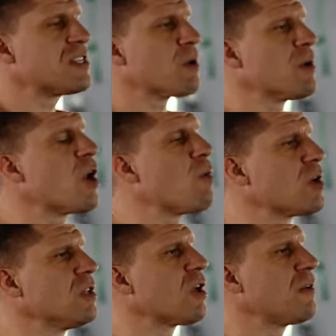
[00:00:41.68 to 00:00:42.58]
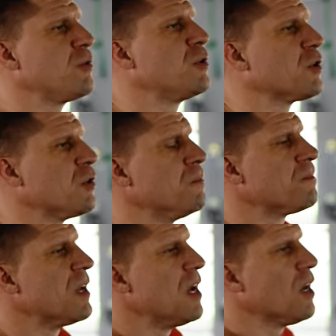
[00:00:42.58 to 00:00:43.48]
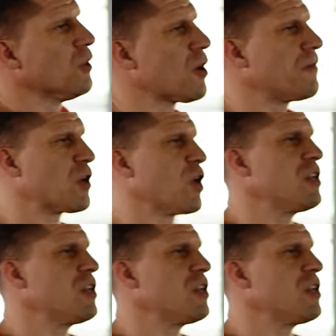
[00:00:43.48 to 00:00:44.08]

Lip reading: so I know what a lot of you do. A lot of you go,